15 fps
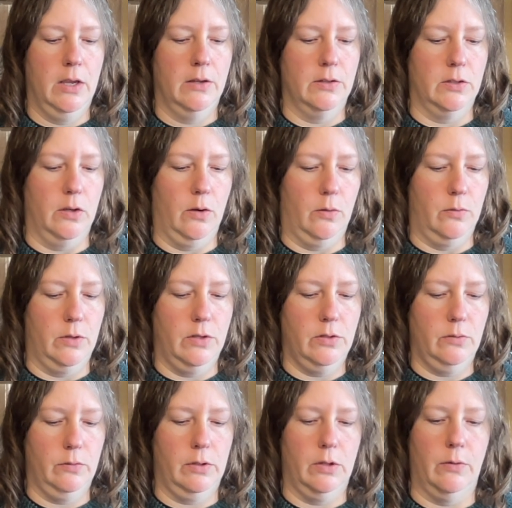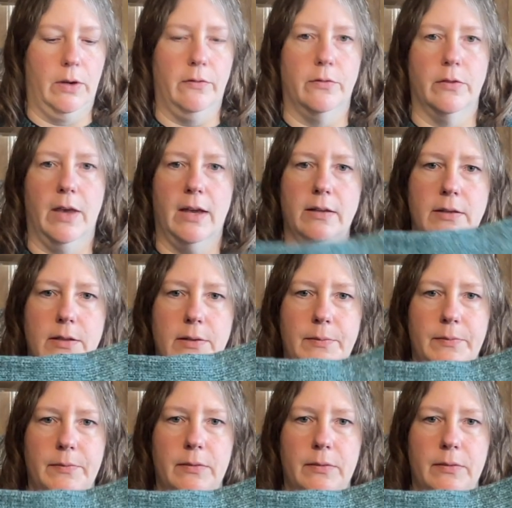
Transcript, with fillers: So these are really great for that.